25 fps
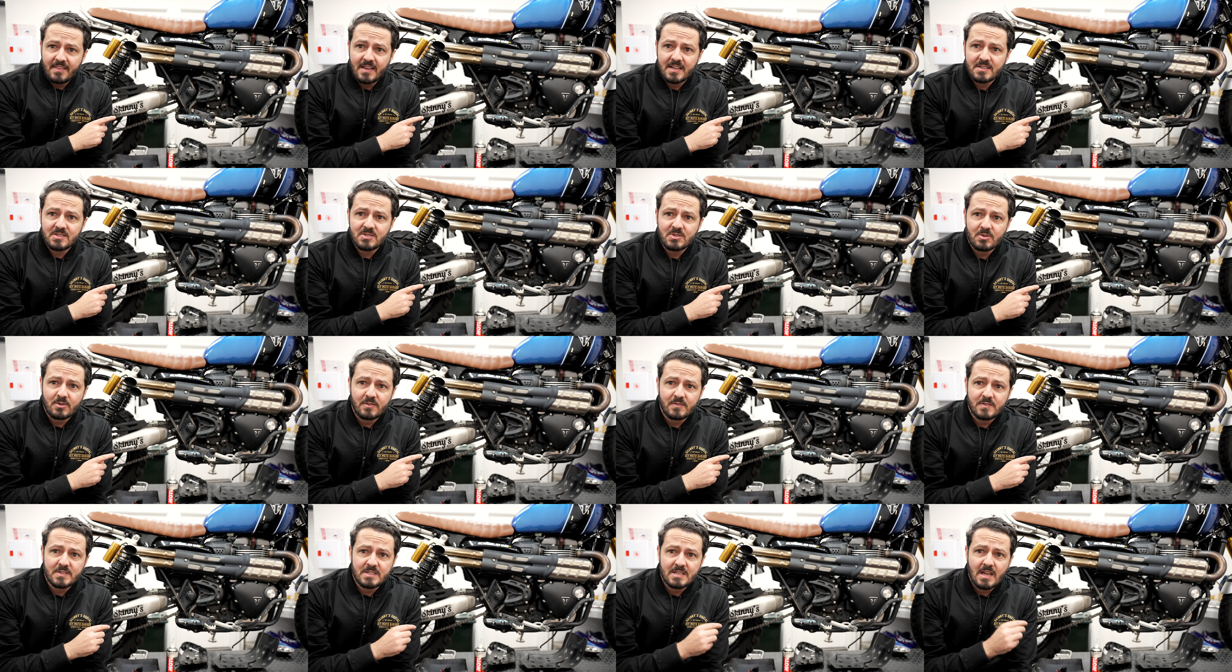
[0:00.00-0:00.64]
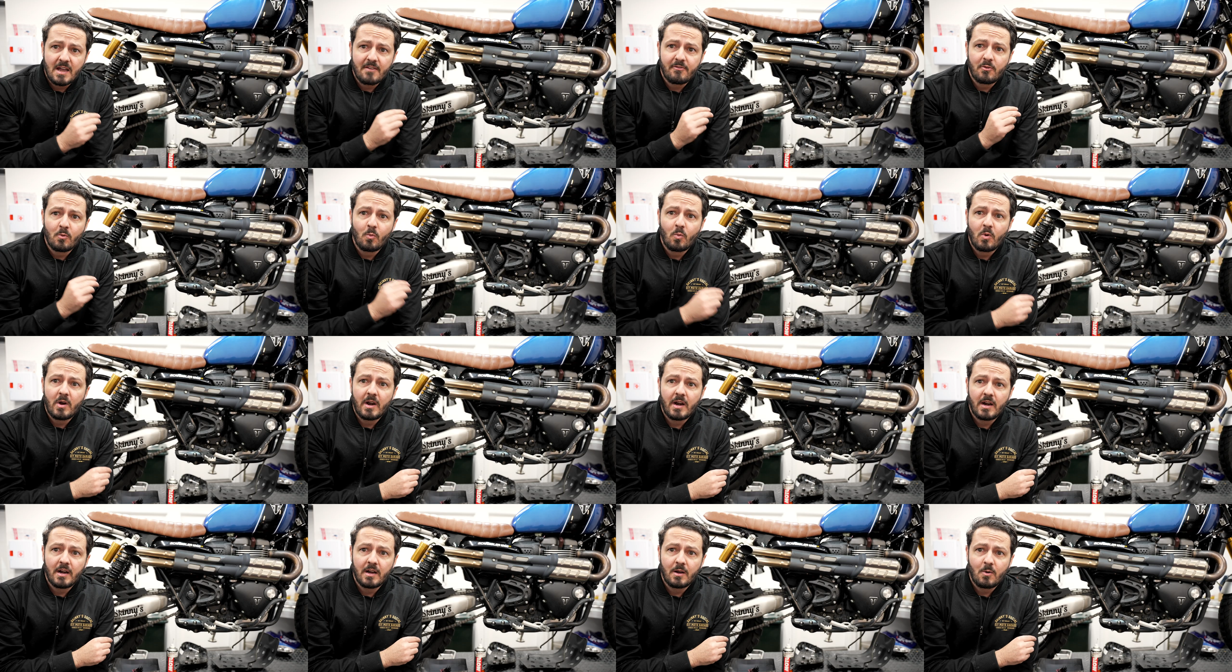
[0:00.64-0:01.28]
that sort of stuff and
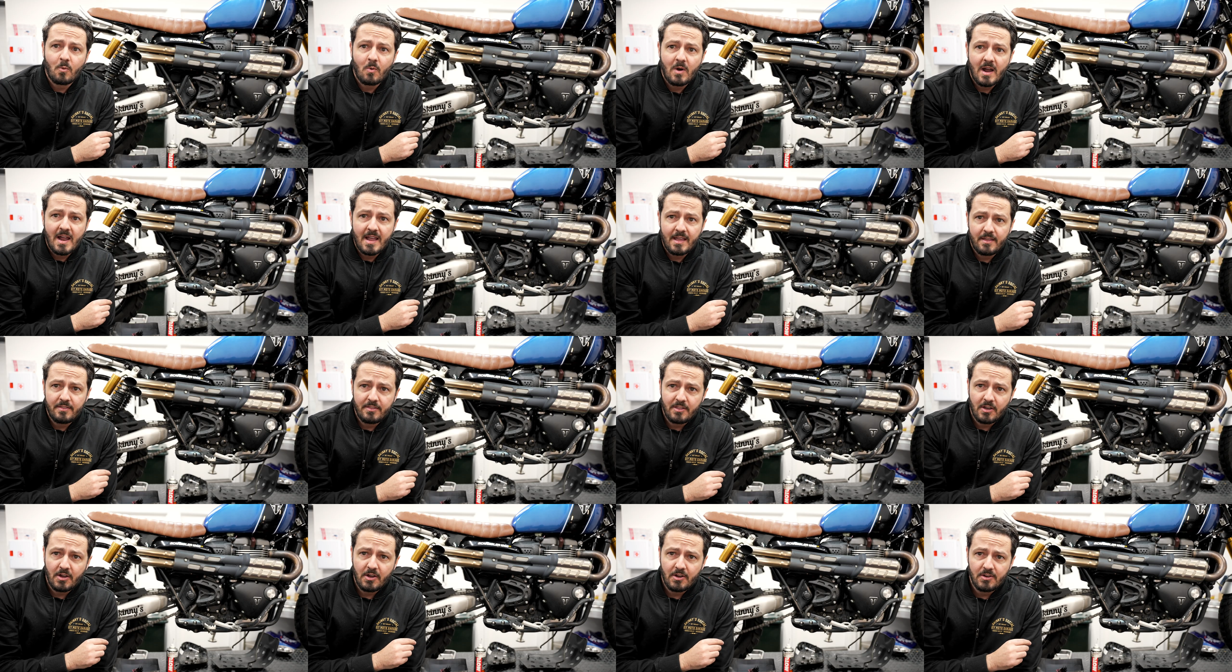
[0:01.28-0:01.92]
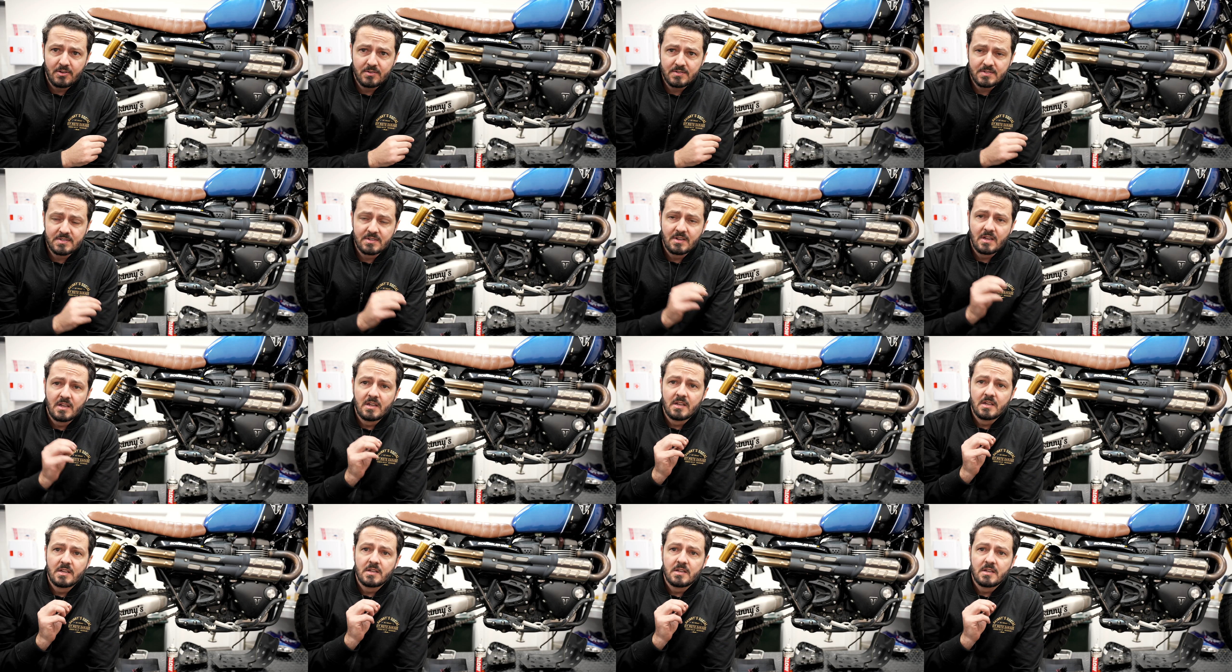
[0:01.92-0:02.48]
wearing away at those.